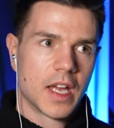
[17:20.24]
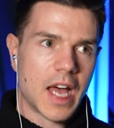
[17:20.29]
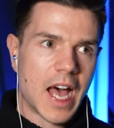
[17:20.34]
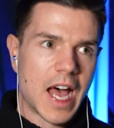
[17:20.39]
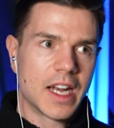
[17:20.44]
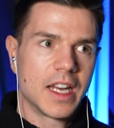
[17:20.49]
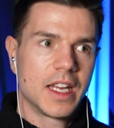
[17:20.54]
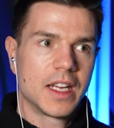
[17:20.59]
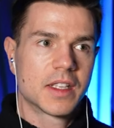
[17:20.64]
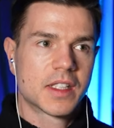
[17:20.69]

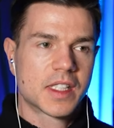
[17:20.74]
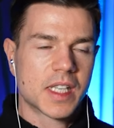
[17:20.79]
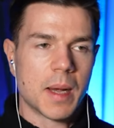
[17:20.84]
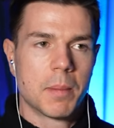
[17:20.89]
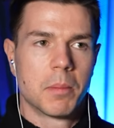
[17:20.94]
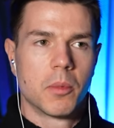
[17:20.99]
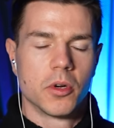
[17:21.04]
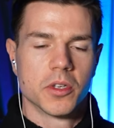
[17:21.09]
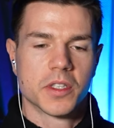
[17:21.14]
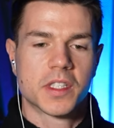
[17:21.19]
Adding
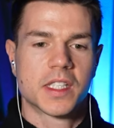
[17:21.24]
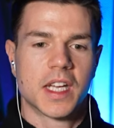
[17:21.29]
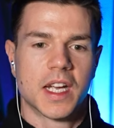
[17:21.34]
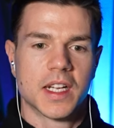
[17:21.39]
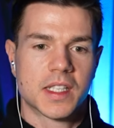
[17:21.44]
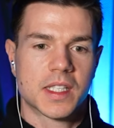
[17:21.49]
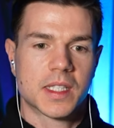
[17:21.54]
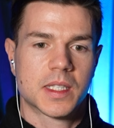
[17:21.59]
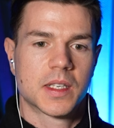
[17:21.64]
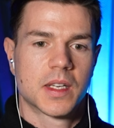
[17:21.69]
some more
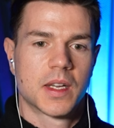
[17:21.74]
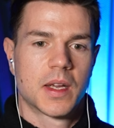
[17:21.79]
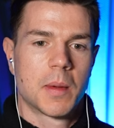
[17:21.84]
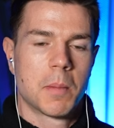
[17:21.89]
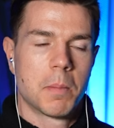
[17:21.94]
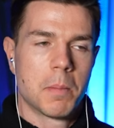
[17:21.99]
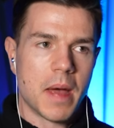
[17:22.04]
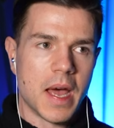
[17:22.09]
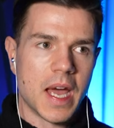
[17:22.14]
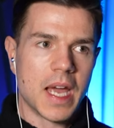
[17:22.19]
sets
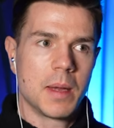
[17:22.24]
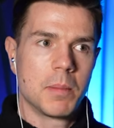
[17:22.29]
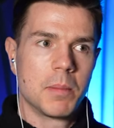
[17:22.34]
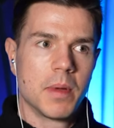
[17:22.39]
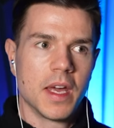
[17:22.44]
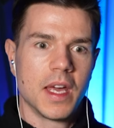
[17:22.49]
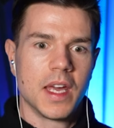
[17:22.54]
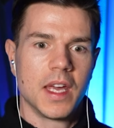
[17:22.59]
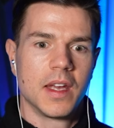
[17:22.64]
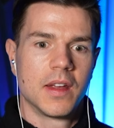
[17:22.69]
may
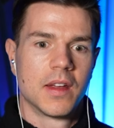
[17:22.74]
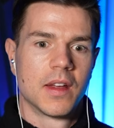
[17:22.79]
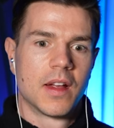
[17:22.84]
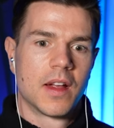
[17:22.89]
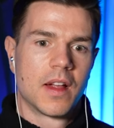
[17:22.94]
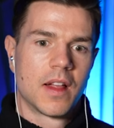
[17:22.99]
be